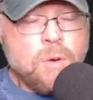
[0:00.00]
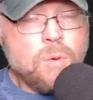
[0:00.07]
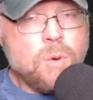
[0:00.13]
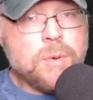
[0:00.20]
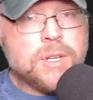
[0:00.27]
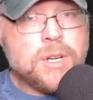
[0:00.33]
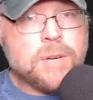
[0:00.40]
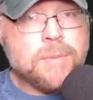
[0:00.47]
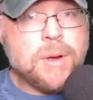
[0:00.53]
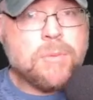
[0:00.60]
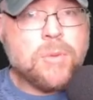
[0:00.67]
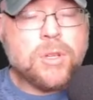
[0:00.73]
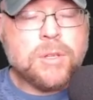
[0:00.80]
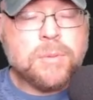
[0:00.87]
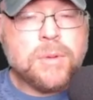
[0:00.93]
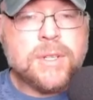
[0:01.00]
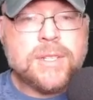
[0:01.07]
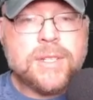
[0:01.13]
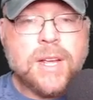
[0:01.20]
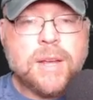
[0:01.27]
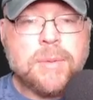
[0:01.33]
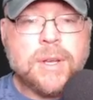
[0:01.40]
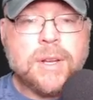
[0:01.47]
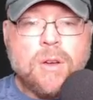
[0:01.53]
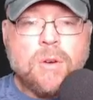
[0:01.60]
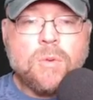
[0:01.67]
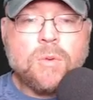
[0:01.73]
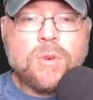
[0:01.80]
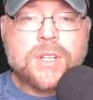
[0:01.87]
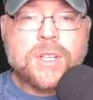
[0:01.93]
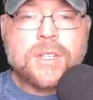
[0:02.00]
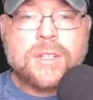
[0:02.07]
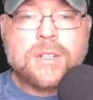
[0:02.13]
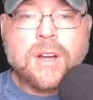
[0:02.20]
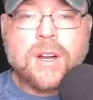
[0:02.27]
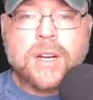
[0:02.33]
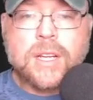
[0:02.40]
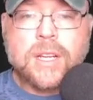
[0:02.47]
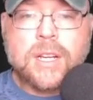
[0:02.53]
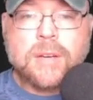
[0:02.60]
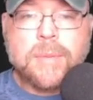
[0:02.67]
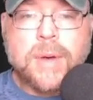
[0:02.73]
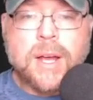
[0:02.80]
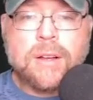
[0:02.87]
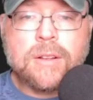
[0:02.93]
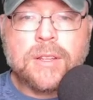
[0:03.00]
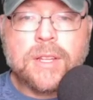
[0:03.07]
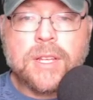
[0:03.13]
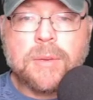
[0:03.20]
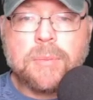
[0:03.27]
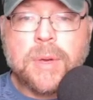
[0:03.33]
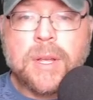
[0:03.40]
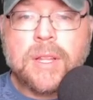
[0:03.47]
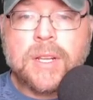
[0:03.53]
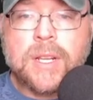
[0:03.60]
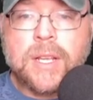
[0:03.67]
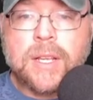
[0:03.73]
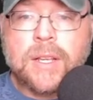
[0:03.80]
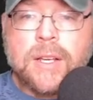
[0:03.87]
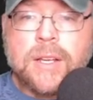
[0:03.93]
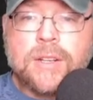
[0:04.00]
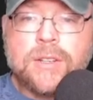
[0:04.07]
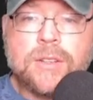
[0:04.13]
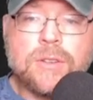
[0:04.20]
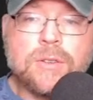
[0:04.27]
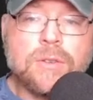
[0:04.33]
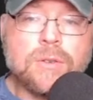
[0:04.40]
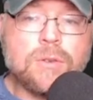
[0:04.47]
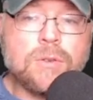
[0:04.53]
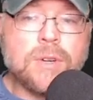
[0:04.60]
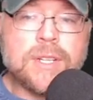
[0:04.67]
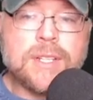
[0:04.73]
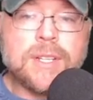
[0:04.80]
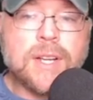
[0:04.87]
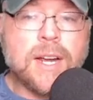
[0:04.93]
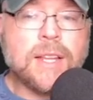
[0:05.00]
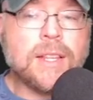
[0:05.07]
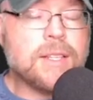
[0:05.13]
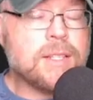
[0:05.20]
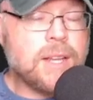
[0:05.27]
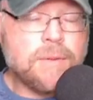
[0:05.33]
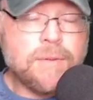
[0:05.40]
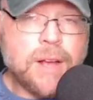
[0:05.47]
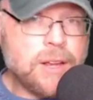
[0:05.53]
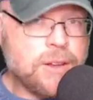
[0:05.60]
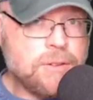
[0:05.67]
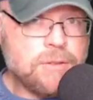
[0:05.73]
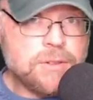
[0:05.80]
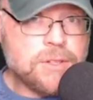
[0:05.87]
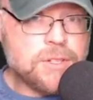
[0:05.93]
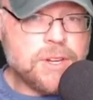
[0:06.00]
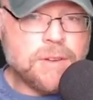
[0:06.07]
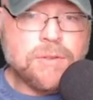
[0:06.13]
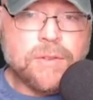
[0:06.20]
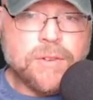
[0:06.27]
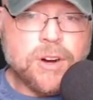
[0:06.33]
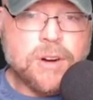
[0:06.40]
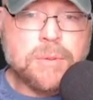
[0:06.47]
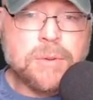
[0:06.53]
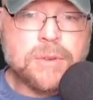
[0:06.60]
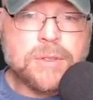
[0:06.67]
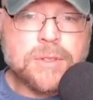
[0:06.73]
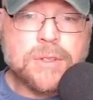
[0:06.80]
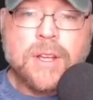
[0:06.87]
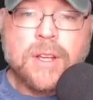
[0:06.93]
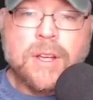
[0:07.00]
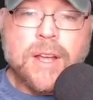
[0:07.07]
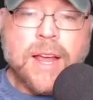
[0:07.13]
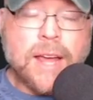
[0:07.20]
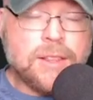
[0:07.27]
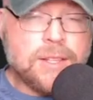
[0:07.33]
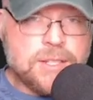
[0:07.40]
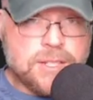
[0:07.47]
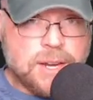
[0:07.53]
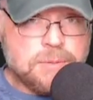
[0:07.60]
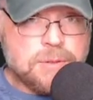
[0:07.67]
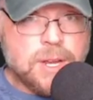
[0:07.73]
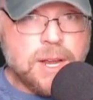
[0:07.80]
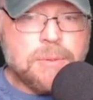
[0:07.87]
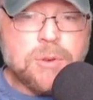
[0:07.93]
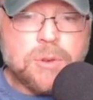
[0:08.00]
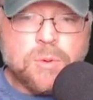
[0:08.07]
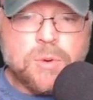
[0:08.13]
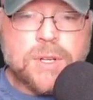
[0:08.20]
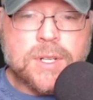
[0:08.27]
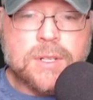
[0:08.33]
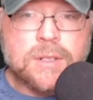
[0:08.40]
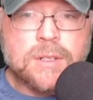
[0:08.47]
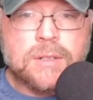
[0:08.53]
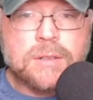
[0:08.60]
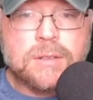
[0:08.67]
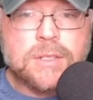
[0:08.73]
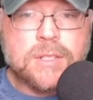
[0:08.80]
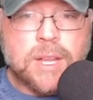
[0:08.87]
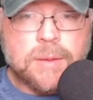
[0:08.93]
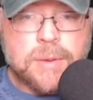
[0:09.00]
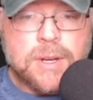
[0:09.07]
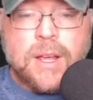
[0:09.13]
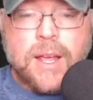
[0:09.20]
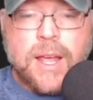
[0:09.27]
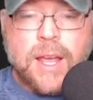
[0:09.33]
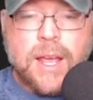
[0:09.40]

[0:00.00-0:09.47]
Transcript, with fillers: When we talk about multiple assignment, we're just talking about the ability to assign the same value to several variables at the same time with one statement.